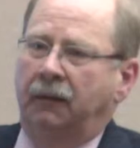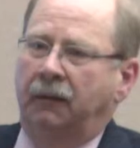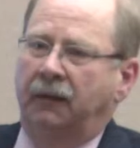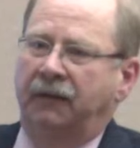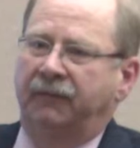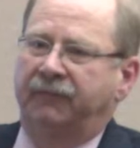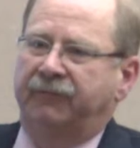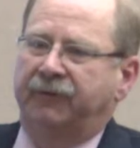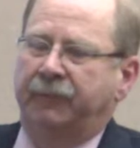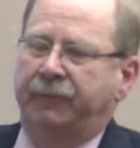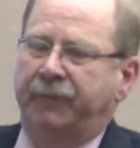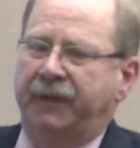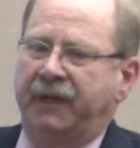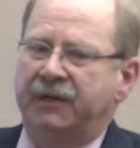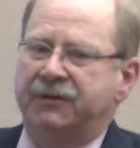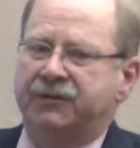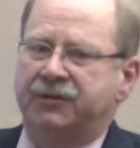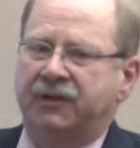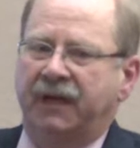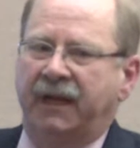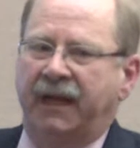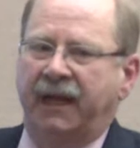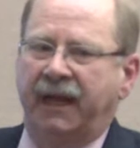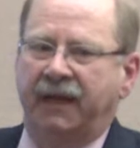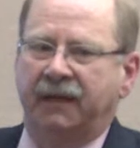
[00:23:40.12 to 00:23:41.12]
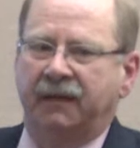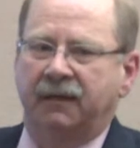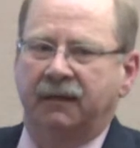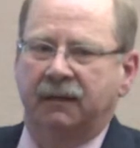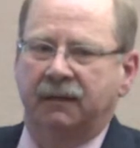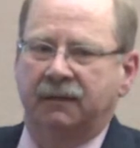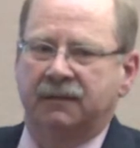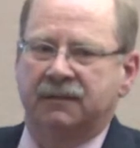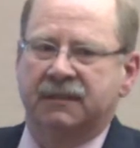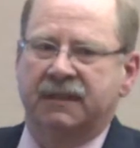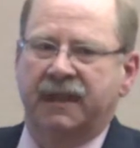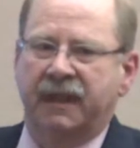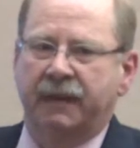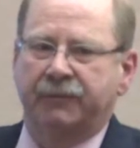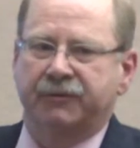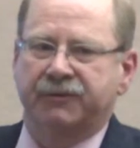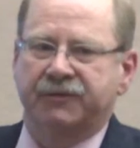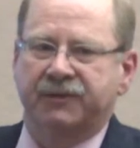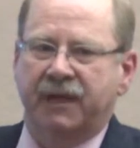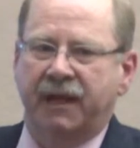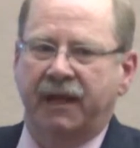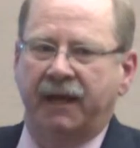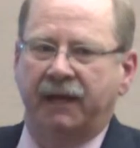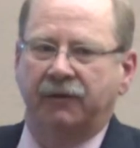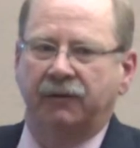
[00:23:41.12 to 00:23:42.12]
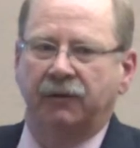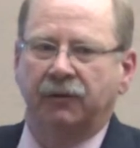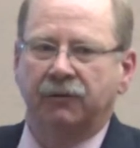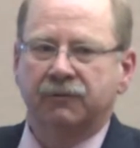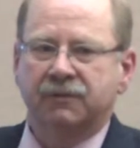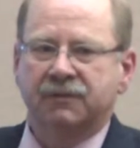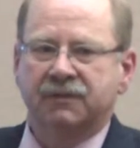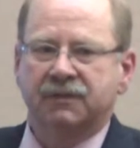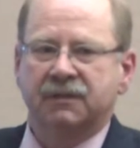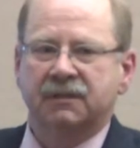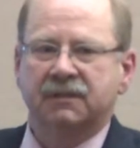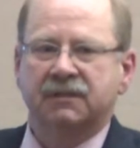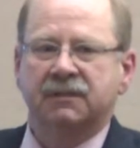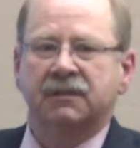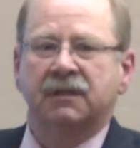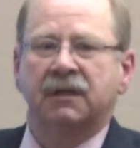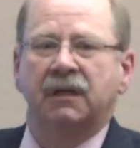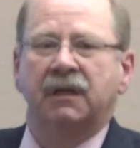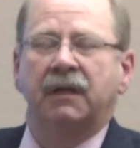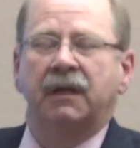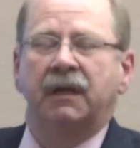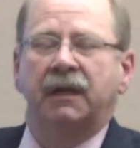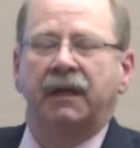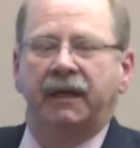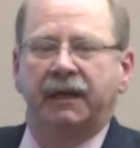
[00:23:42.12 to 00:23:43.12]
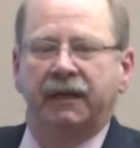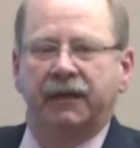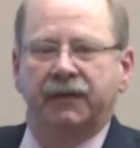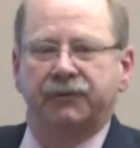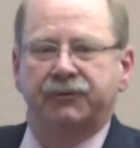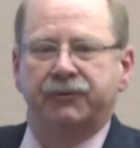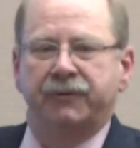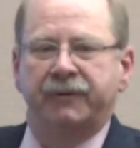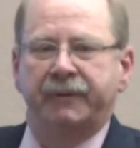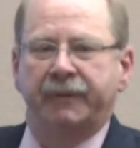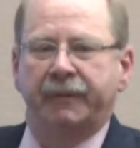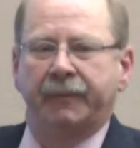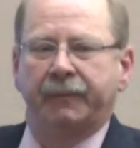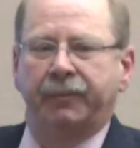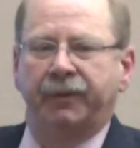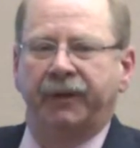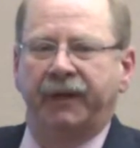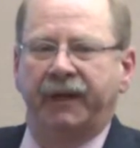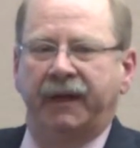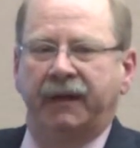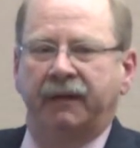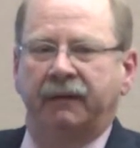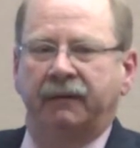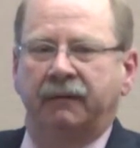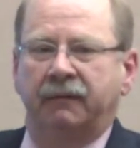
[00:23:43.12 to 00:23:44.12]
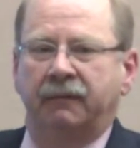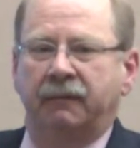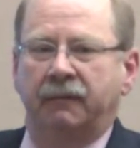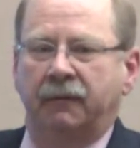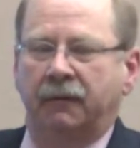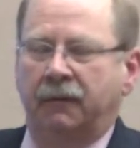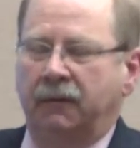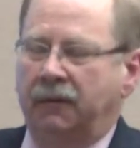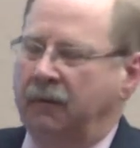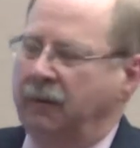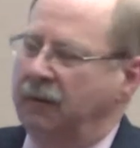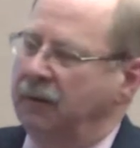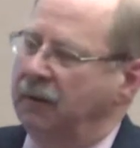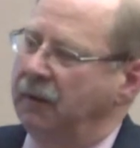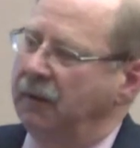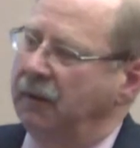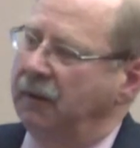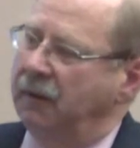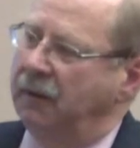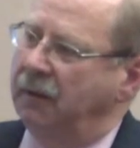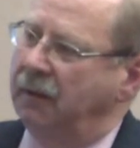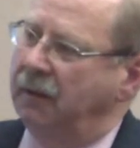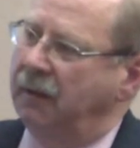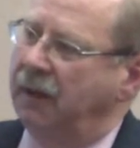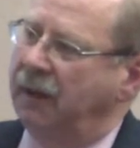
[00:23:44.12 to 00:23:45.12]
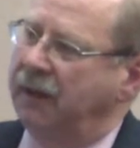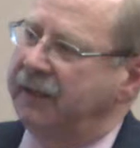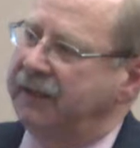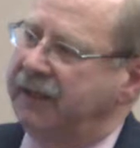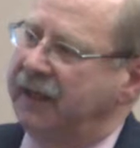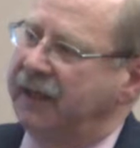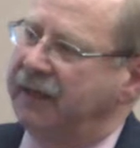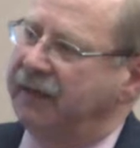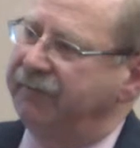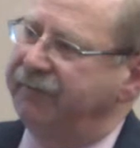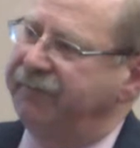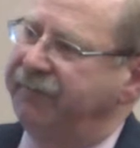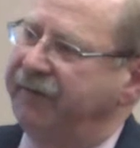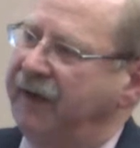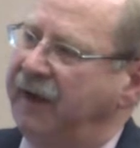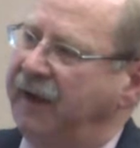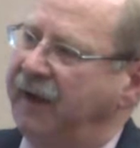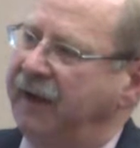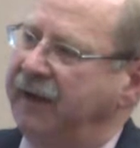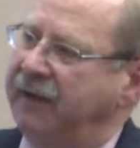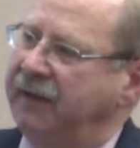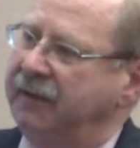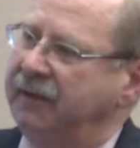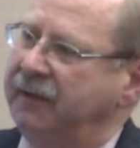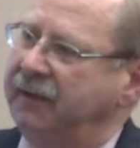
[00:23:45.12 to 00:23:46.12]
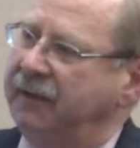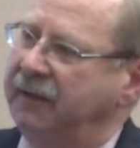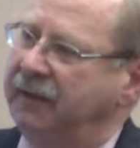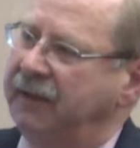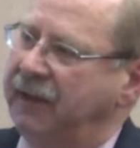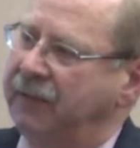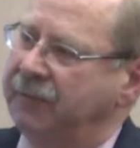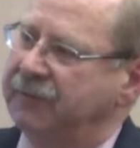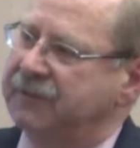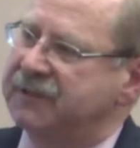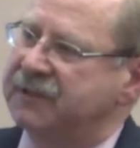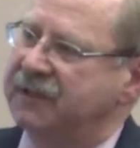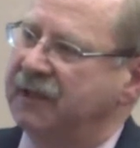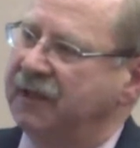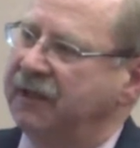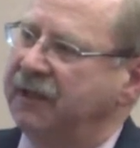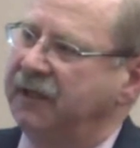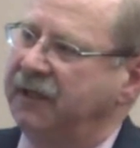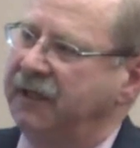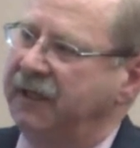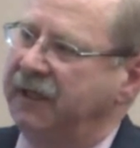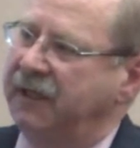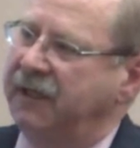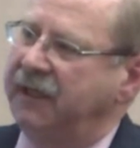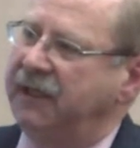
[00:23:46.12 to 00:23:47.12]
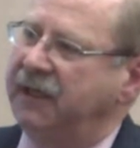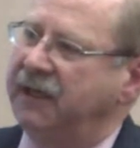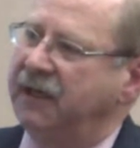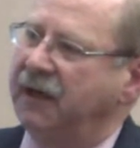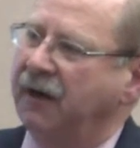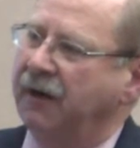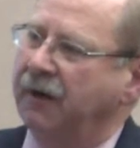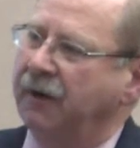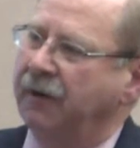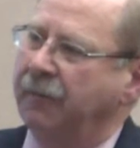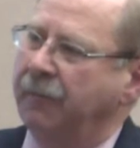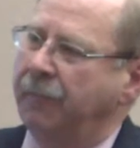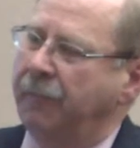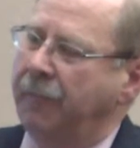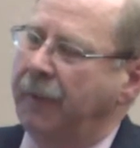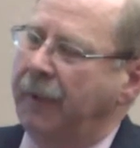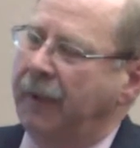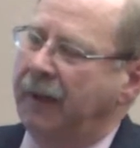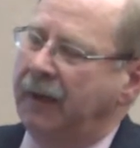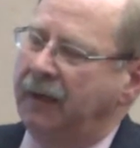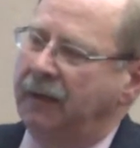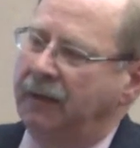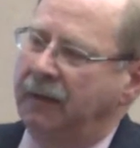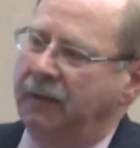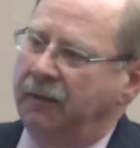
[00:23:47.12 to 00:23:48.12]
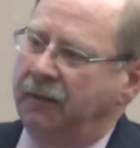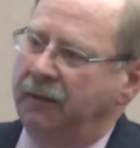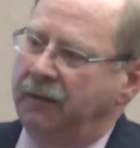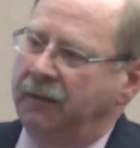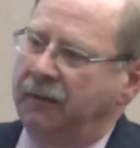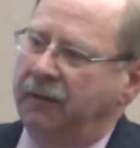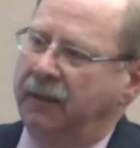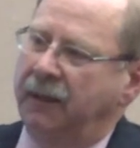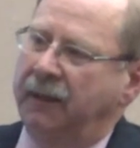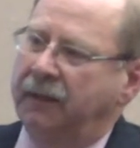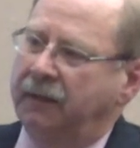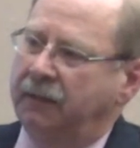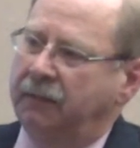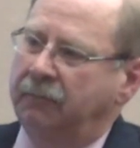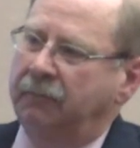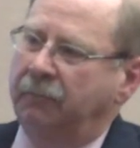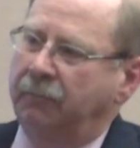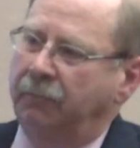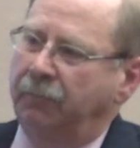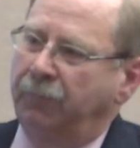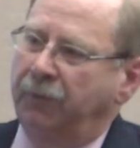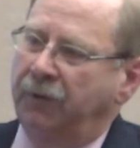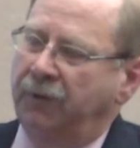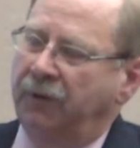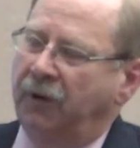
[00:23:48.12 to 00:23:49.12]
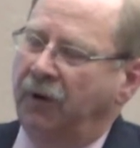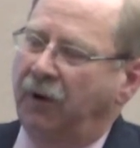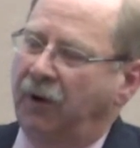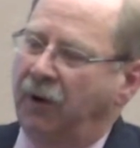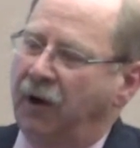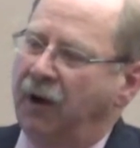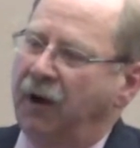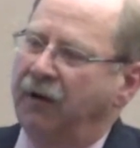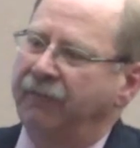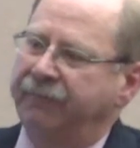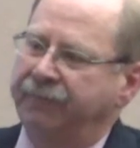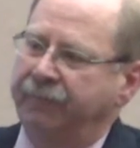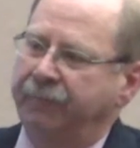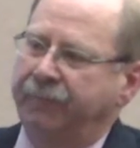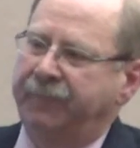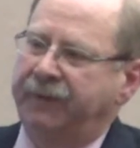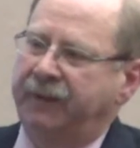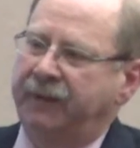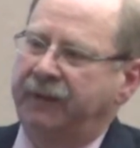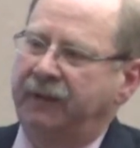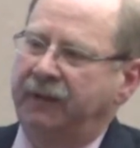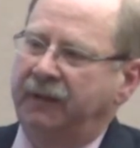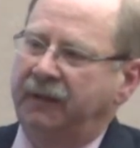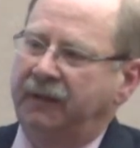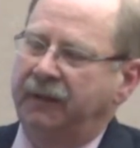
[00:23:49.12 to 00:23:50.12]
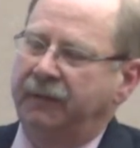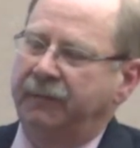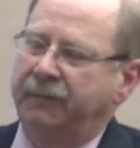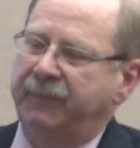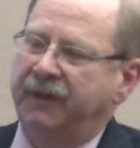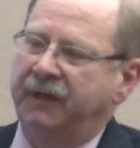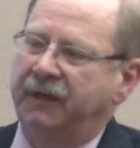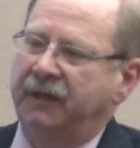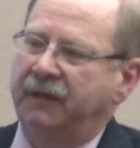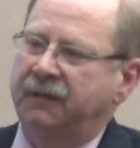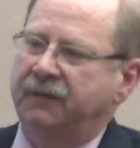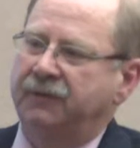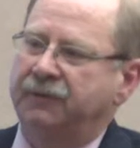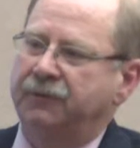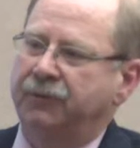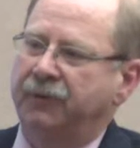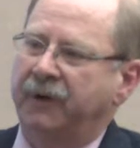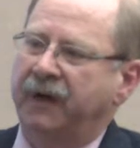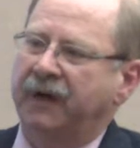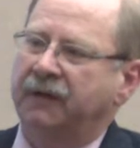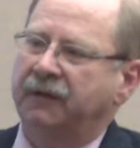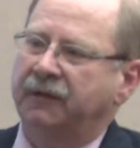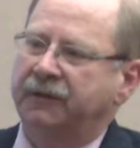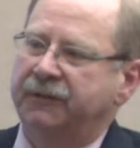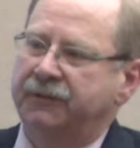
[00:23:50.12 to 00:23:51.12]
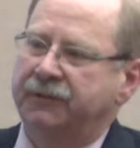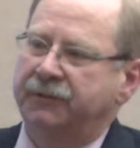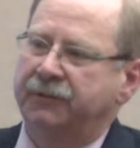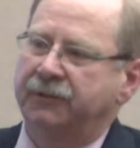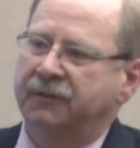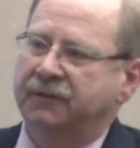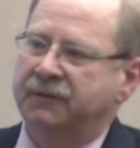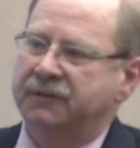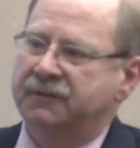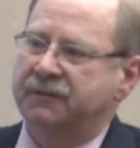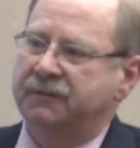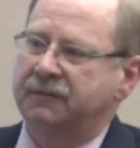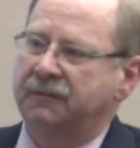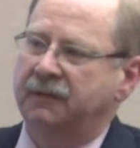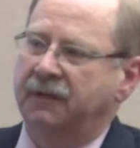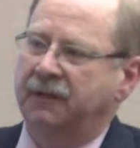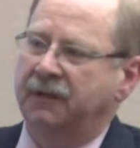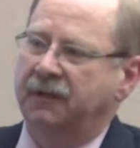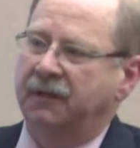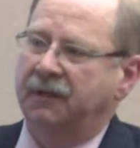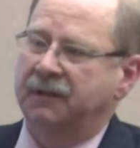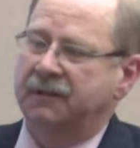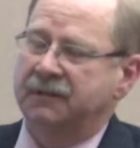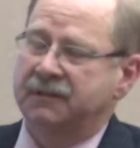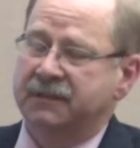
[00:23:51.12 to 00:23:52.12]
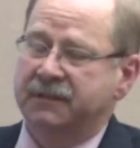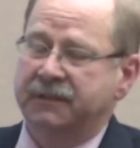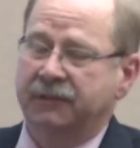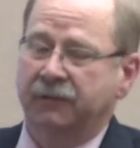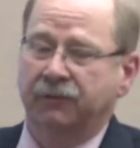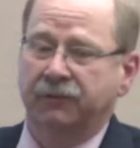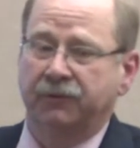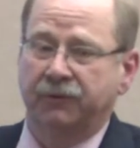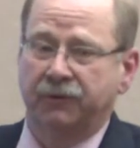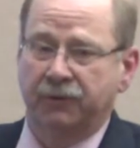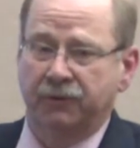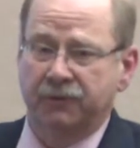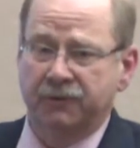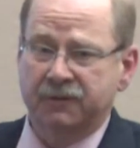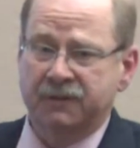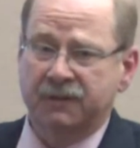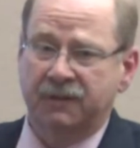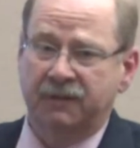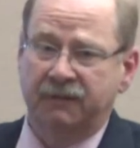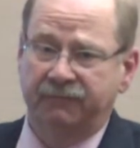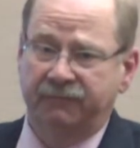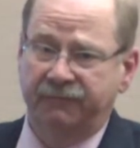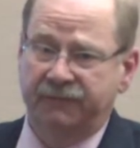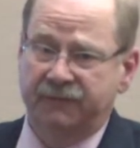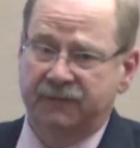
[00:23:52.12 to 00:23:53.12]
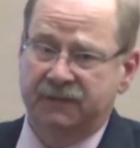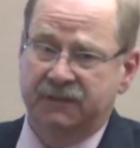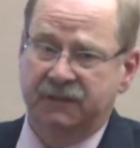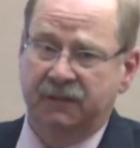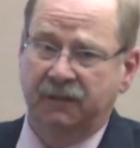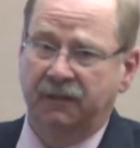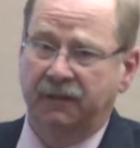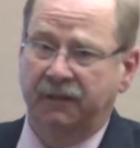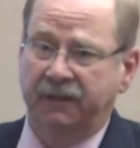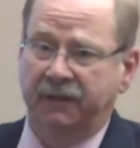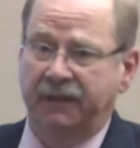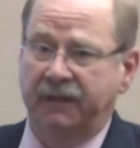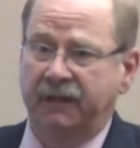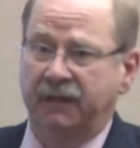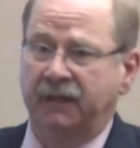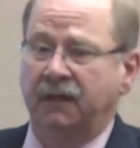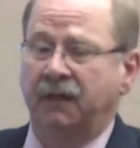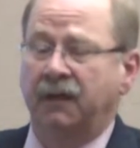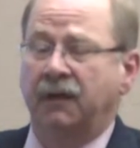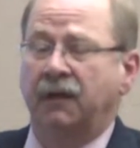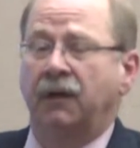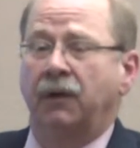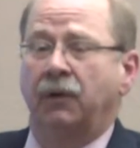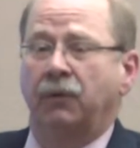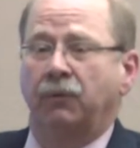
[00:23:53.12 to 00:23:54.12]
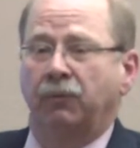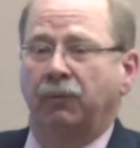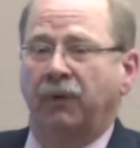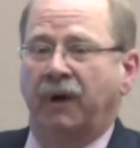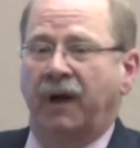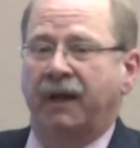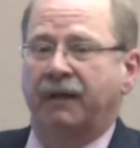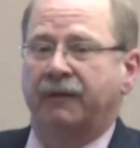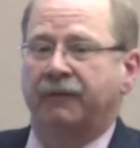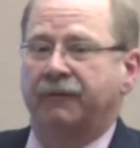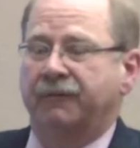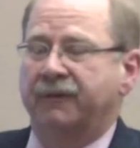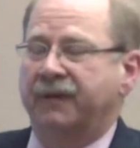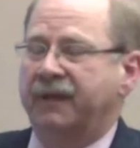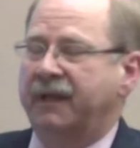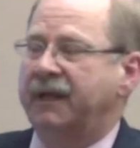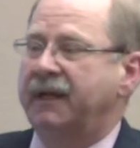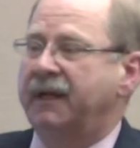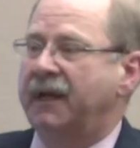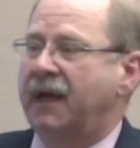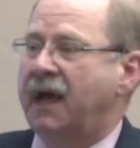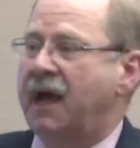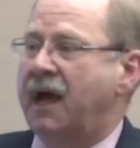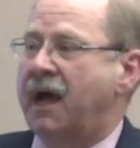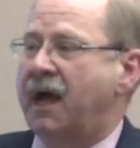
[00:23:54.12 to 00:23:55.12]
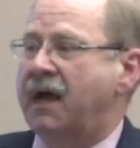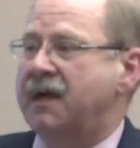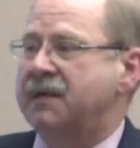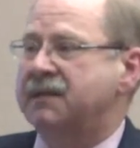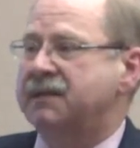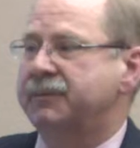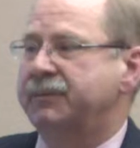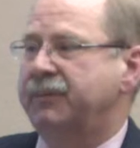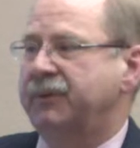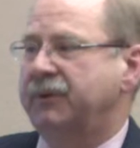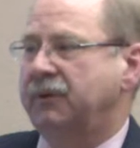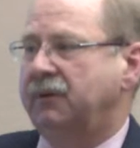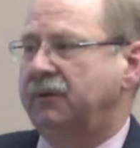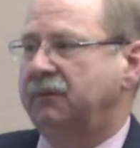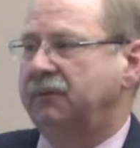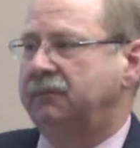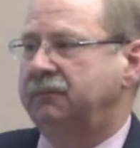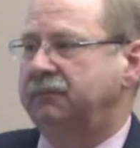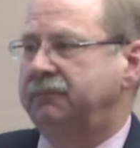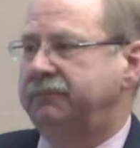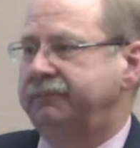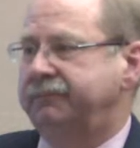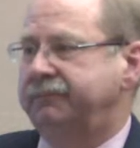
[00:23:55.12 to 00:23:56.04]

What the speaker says: if the patient had an established diagnosis and a treatment plan identified, and that was done in the ER, they would often be admitted directly to a skilled nursing facility rather than the hospital.